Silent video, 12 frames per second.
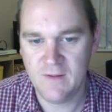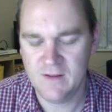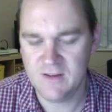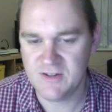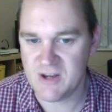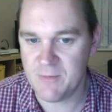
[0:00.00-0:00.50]

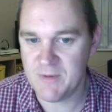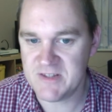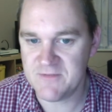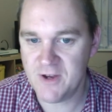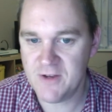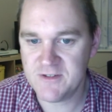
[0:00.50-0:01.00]
shall be
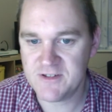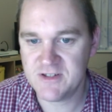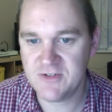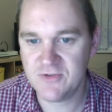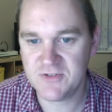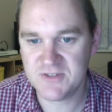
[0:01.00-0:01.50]
devoted to
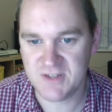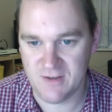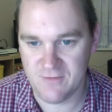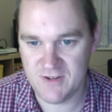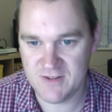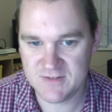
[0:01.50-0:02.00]
your
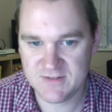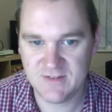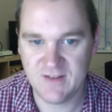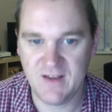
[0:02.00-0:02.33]
service